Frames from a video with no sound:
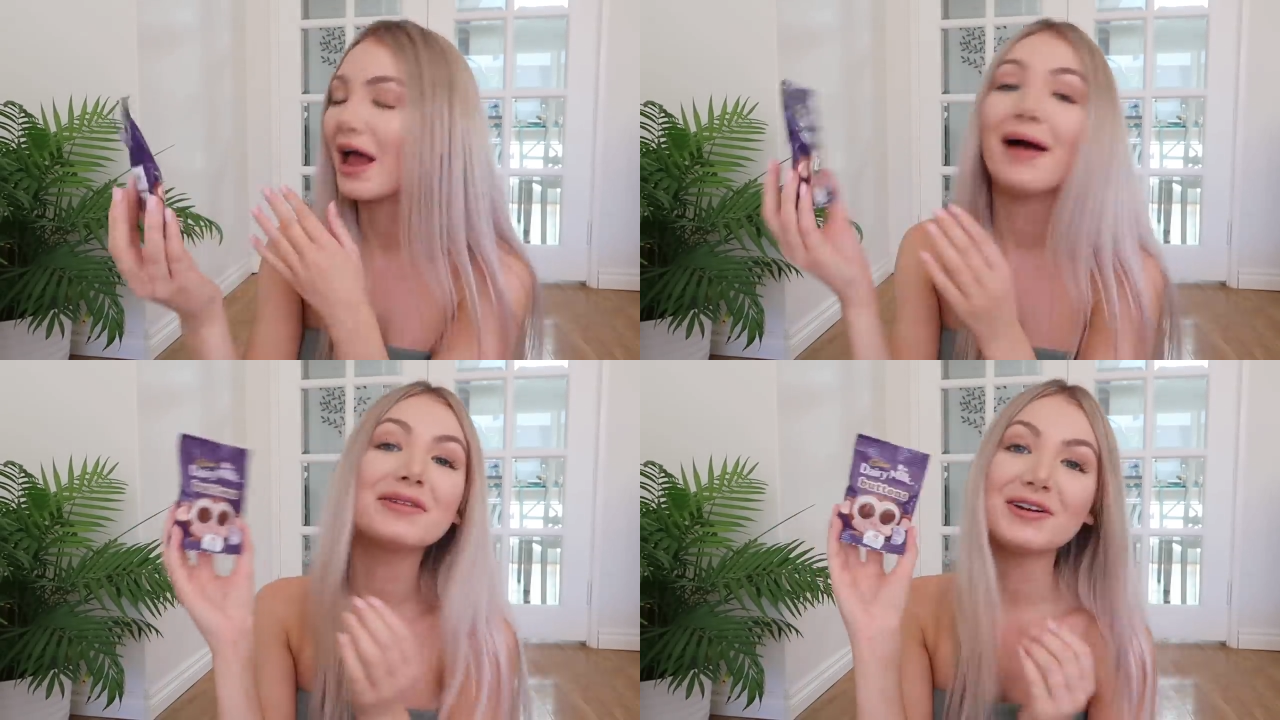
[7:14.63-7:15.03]

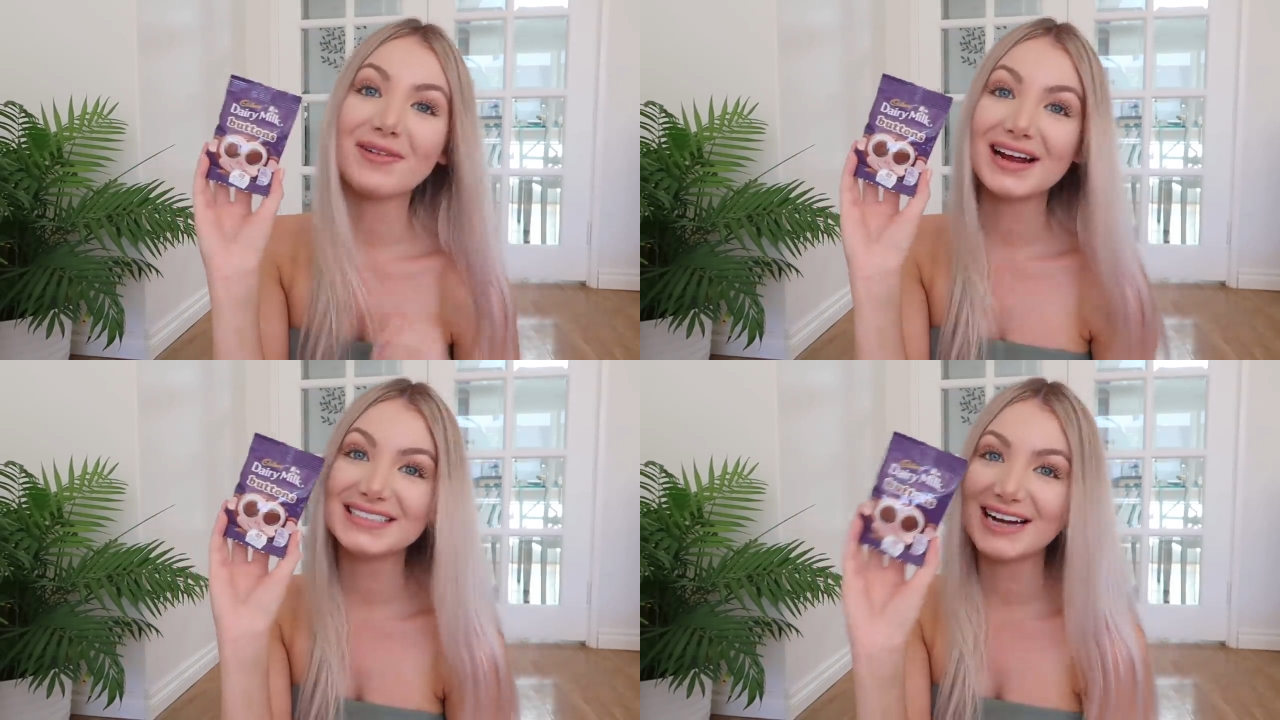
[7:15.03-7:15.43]
I'm gonna
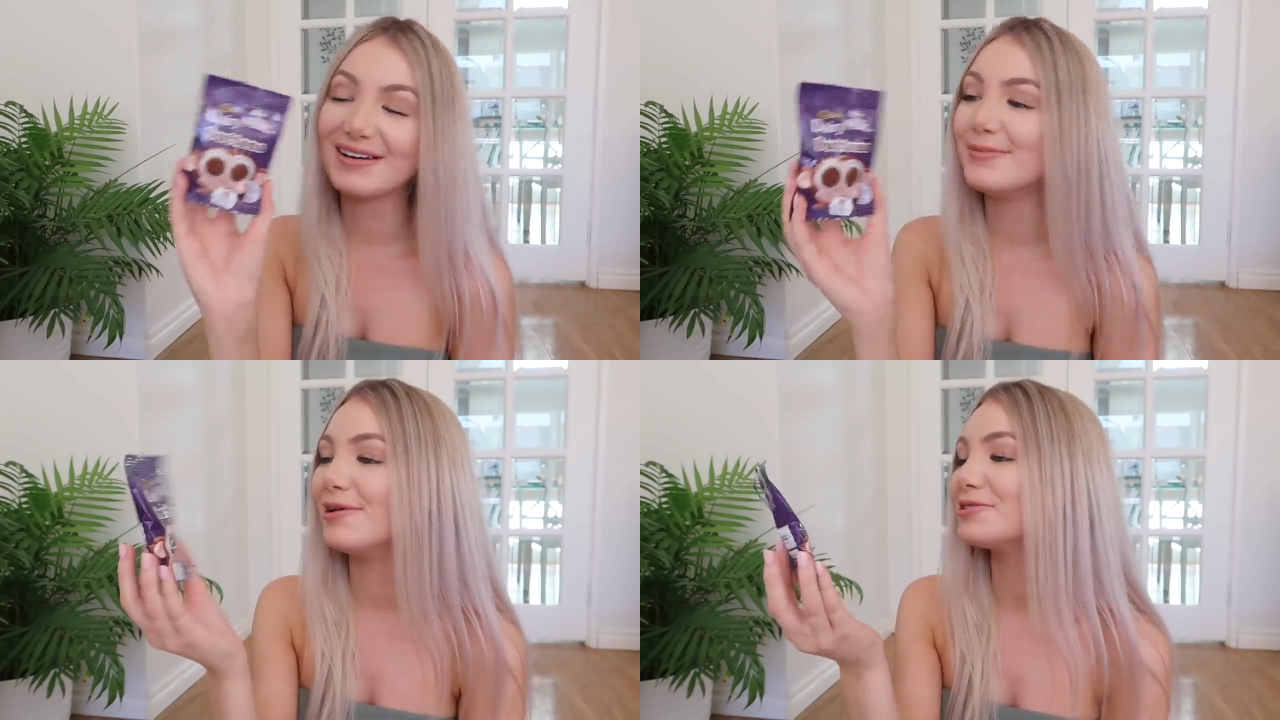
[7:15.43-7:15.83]
rate
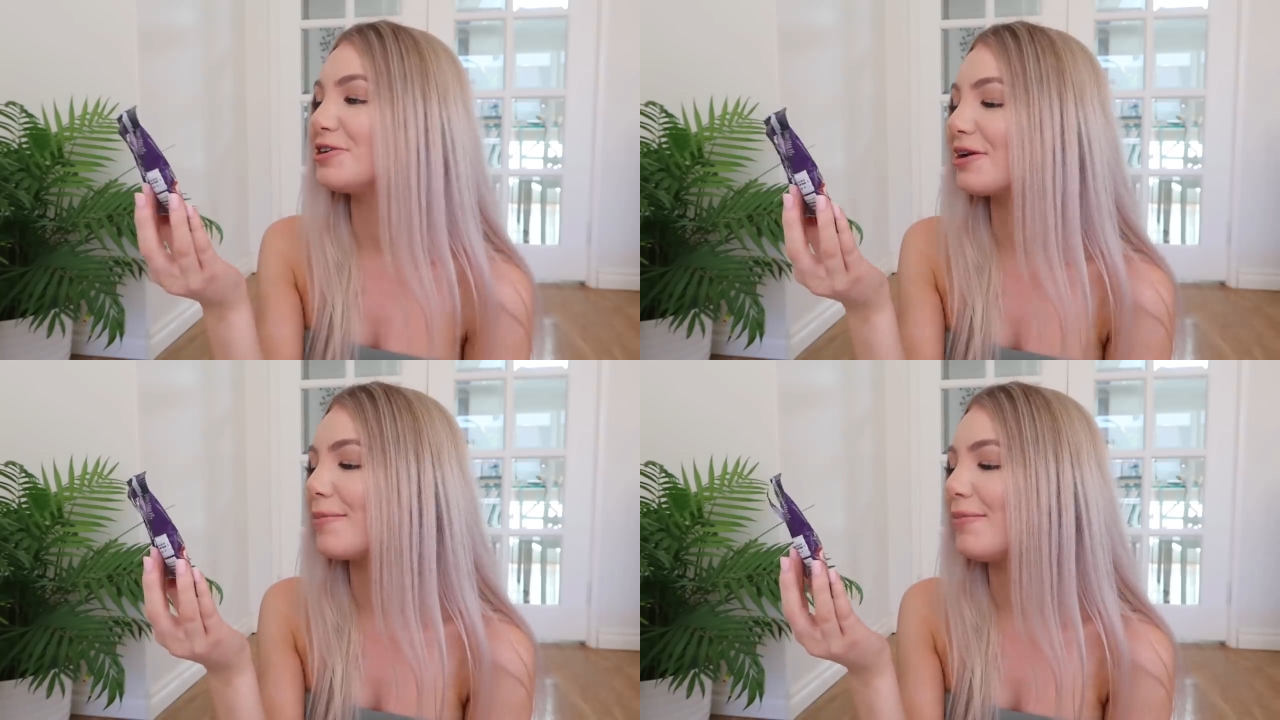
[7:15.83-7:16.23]
Dairy Milk
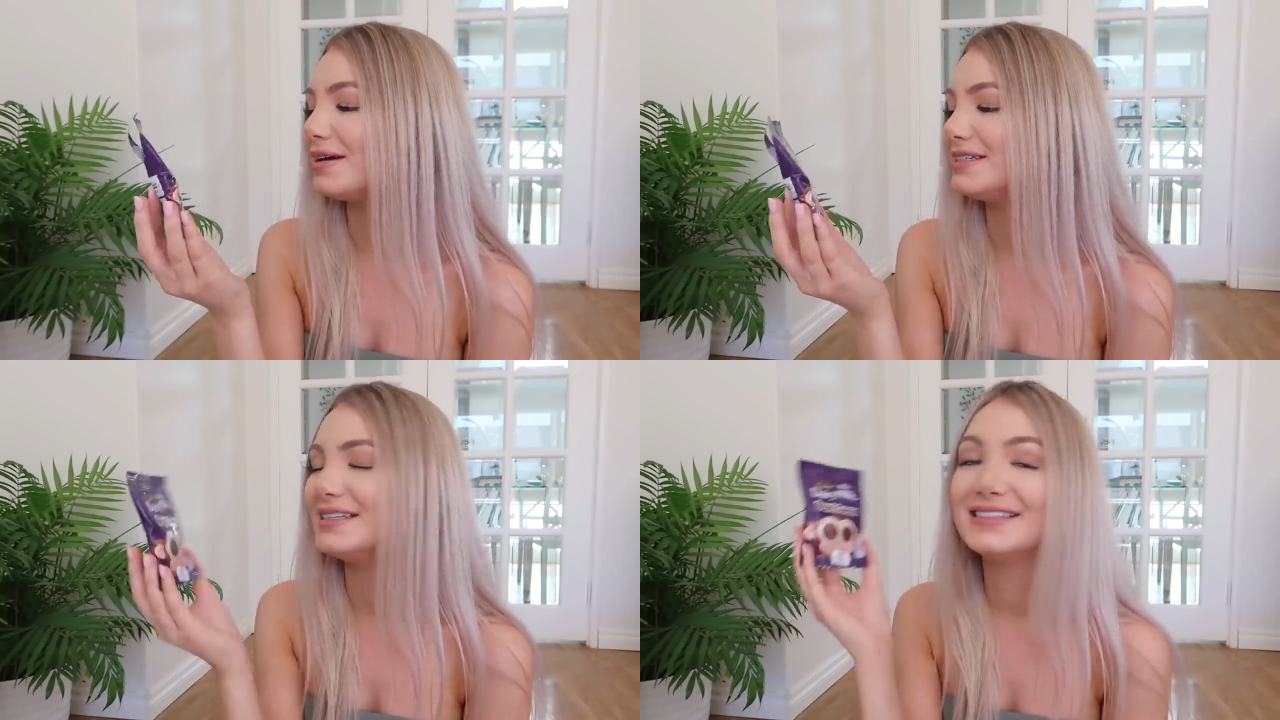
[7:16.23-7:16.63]
chocolate
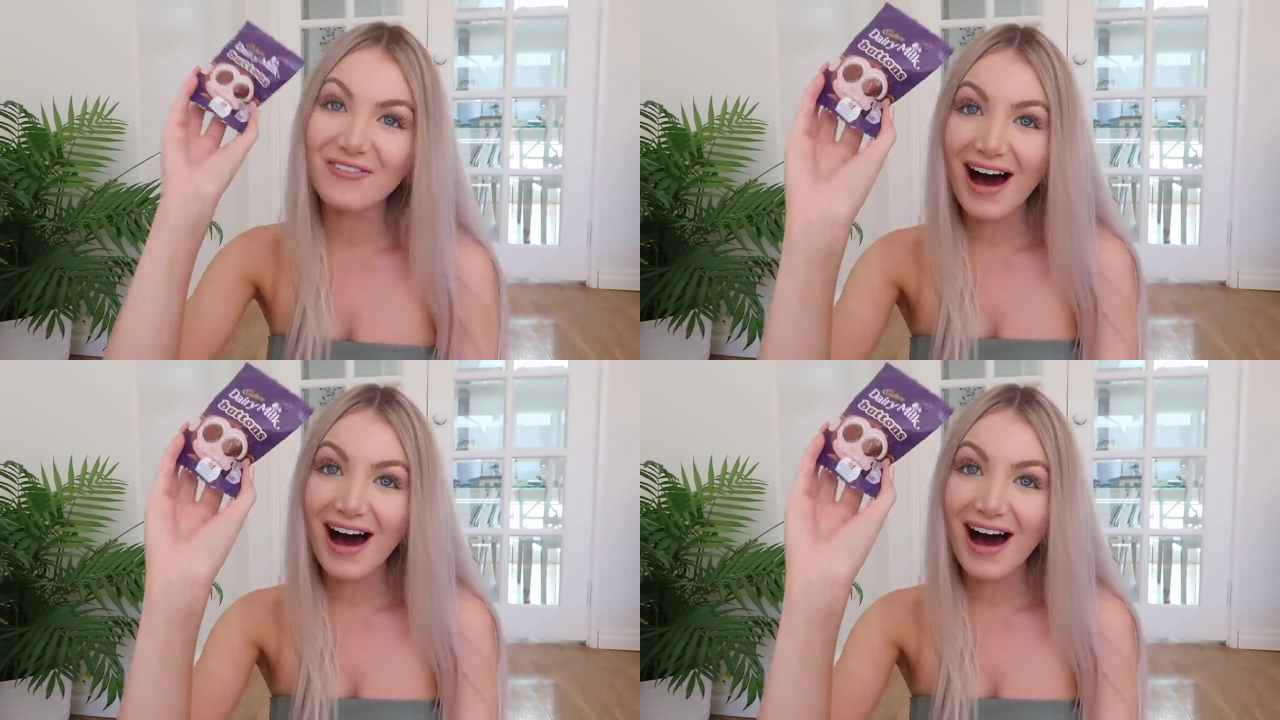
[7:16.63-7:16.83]
buttons